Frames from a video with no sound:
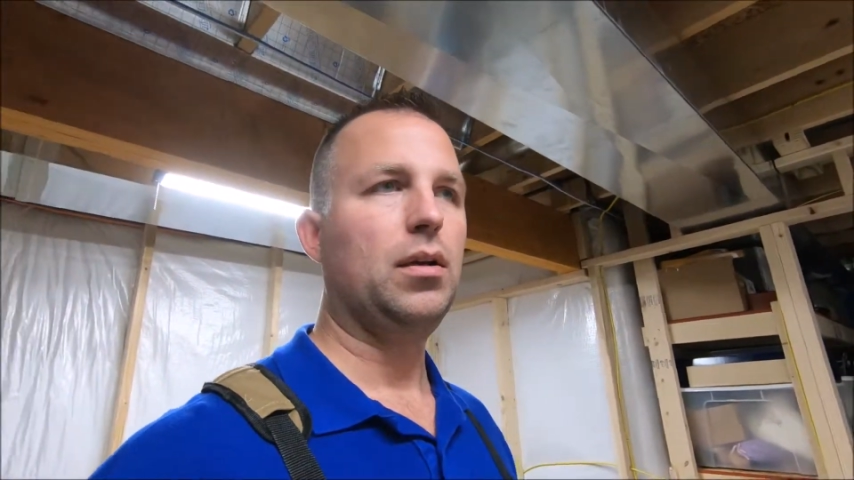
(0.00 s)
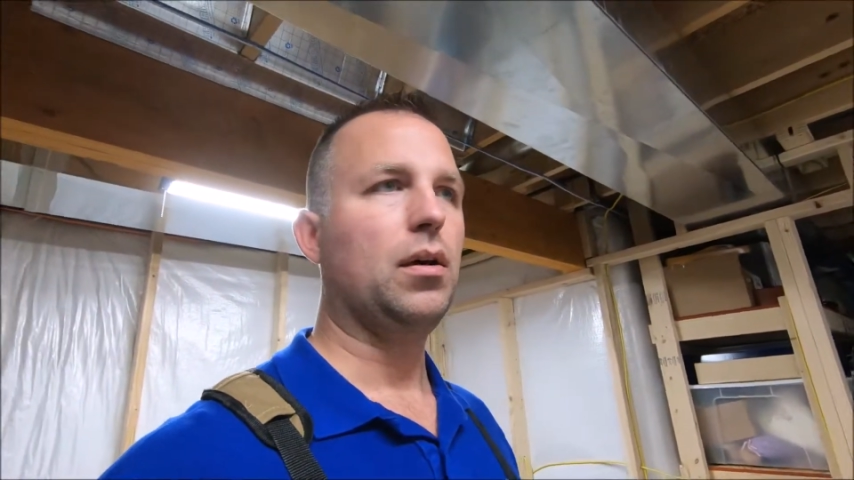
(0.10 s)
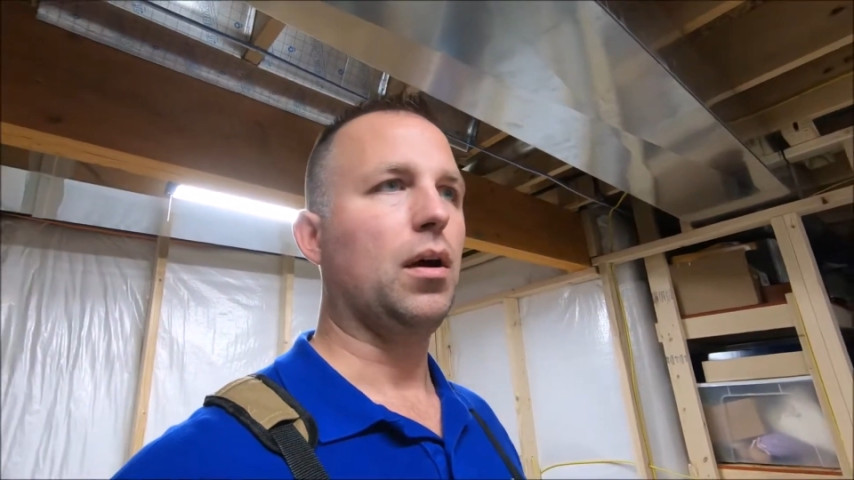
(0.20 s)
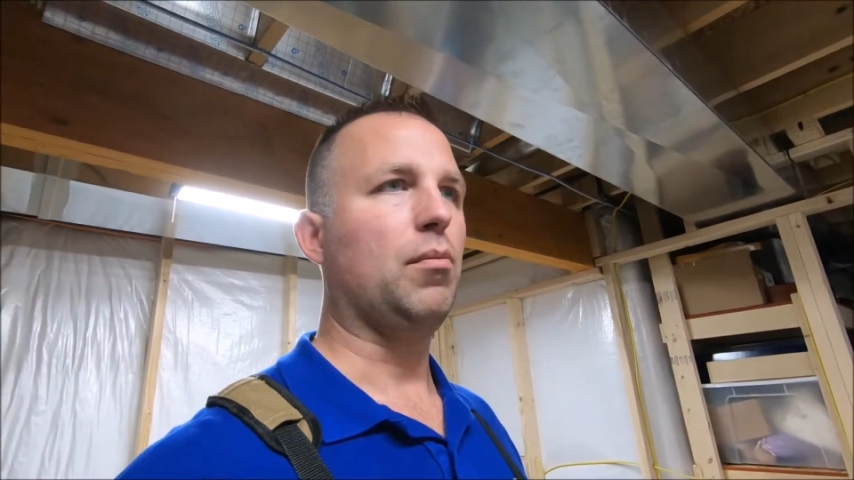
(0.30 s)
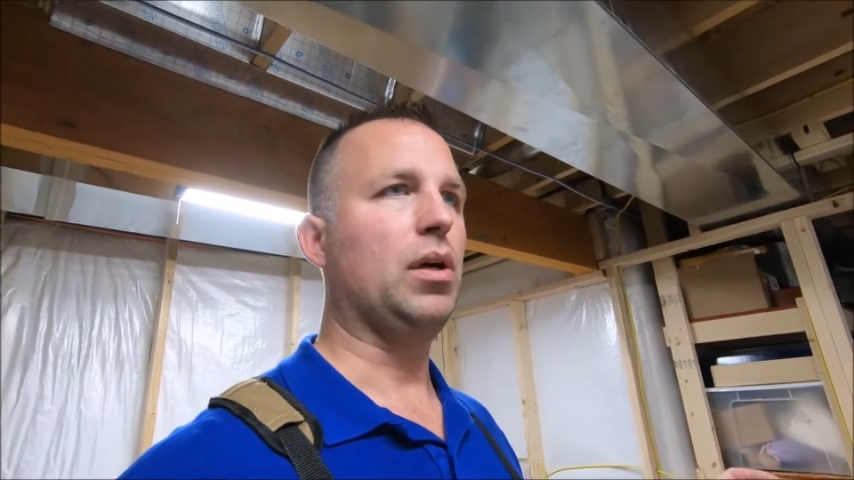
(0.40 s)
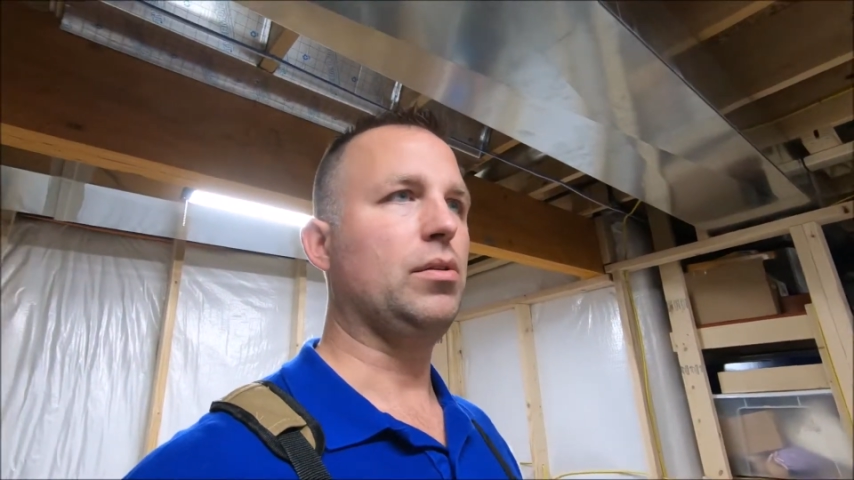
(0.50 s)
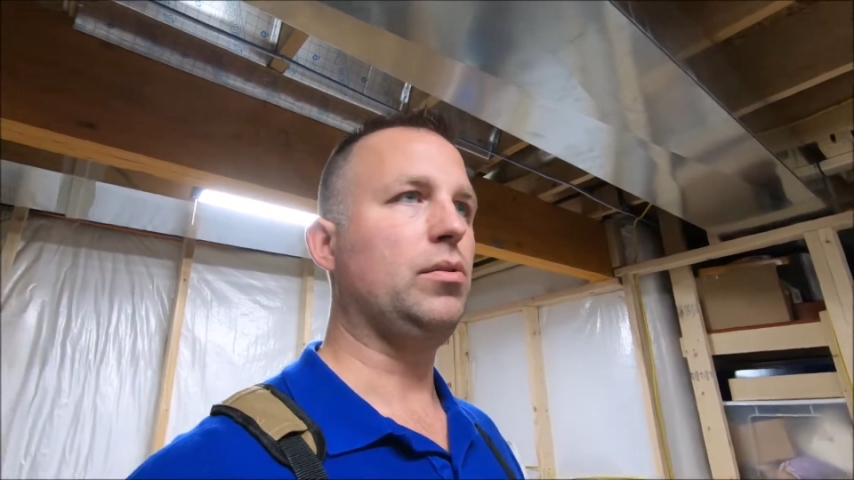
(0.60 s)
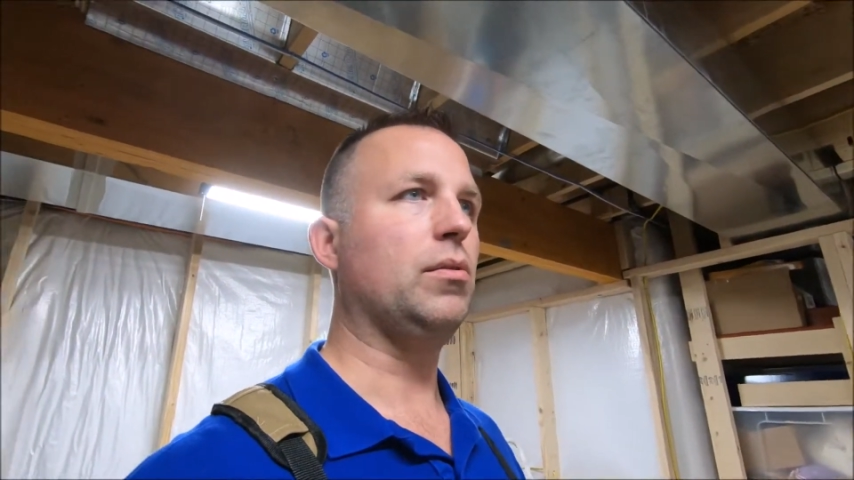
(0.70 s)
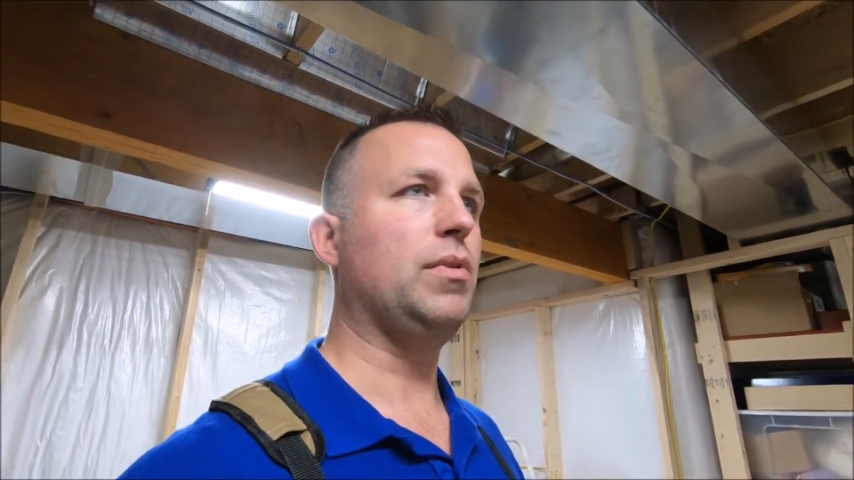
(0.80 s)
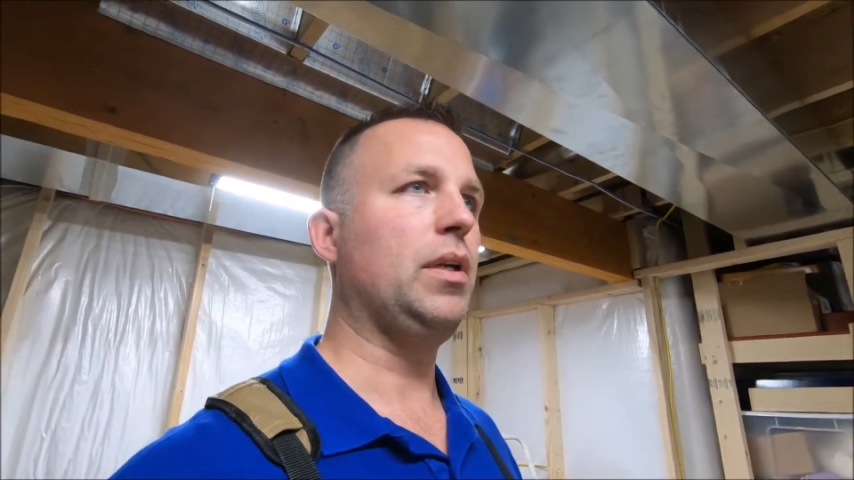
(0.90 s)
I'll do
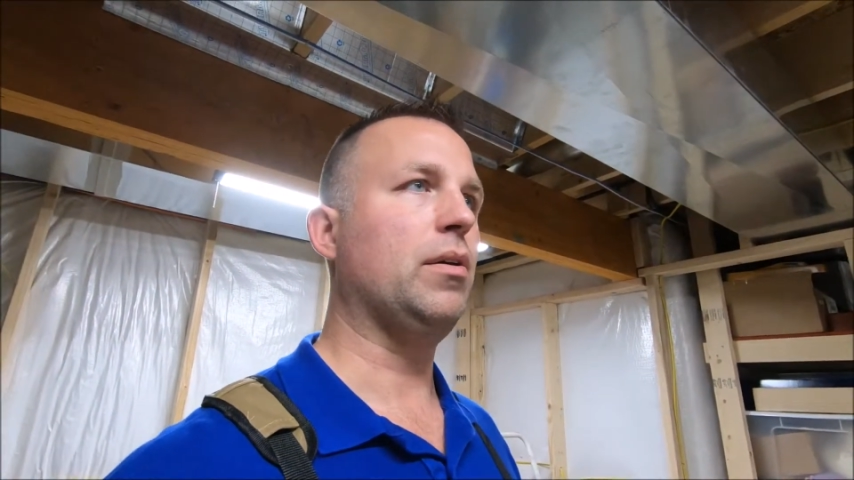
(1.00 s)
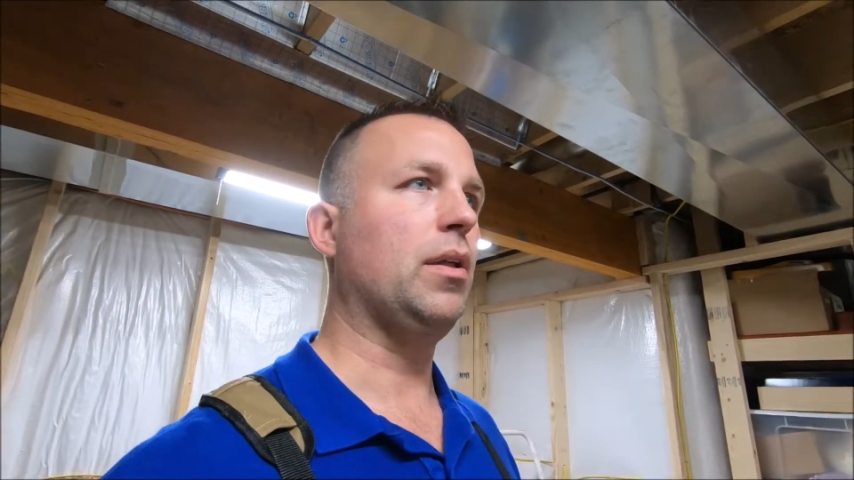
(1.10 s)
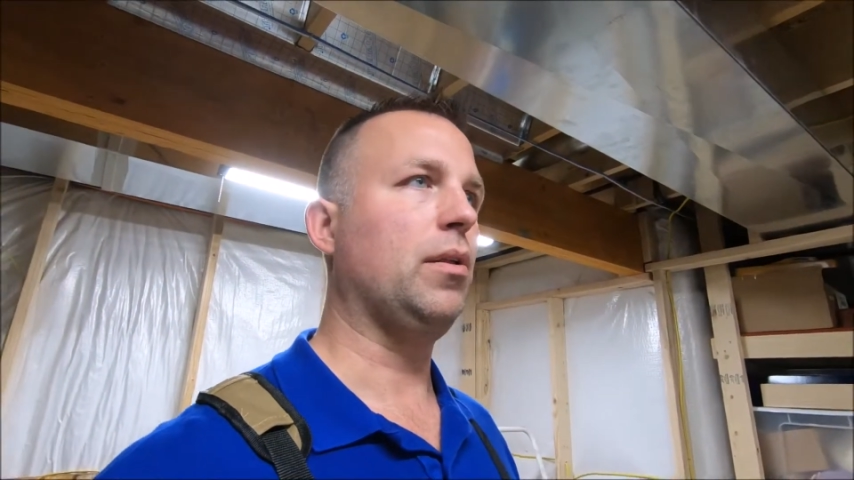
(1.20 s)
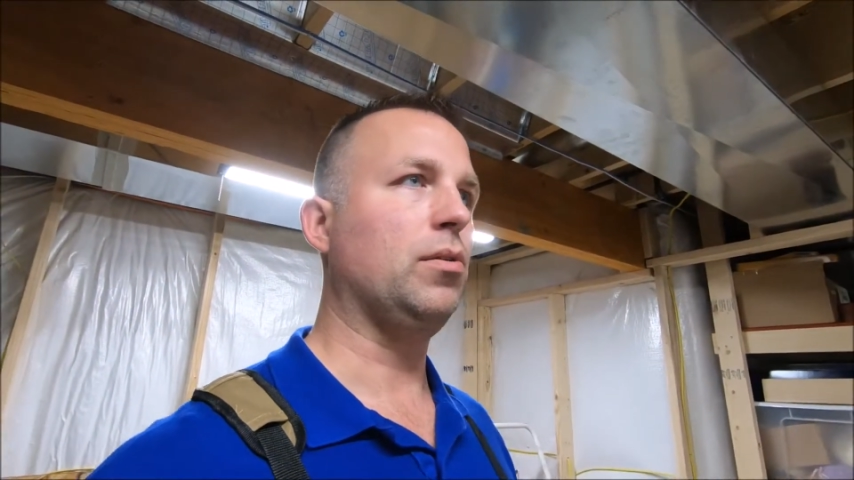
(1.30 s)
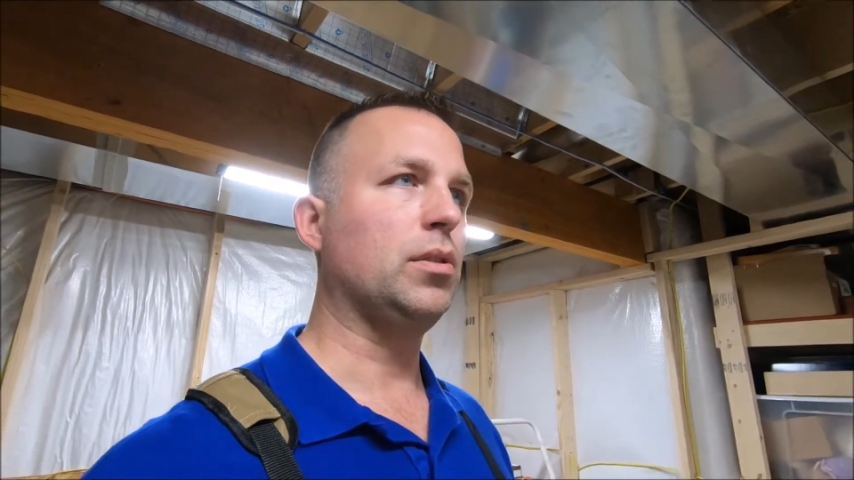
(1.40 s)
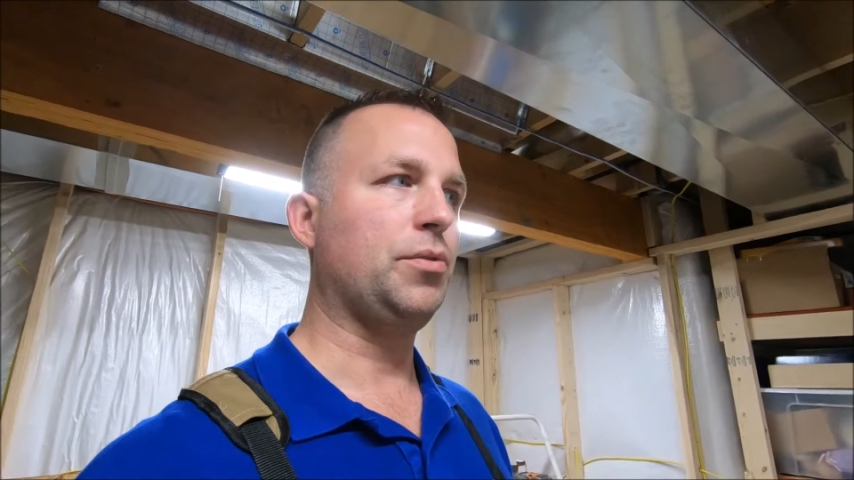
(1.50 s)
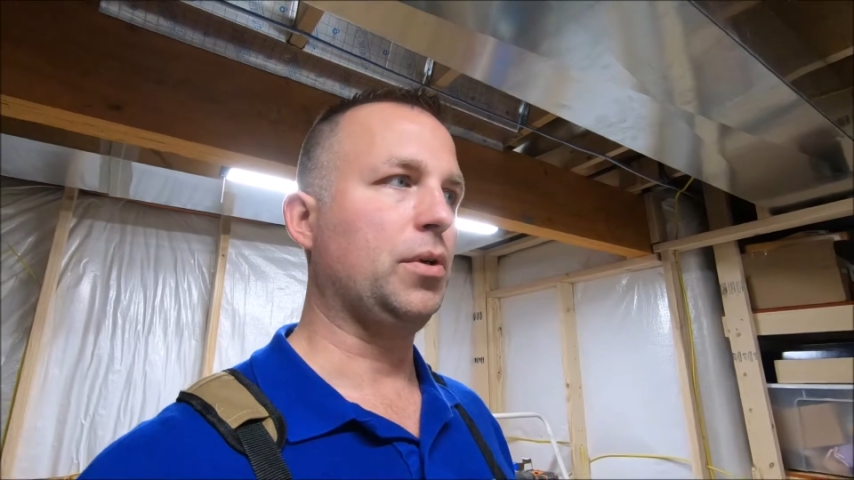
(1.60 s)
a video on those if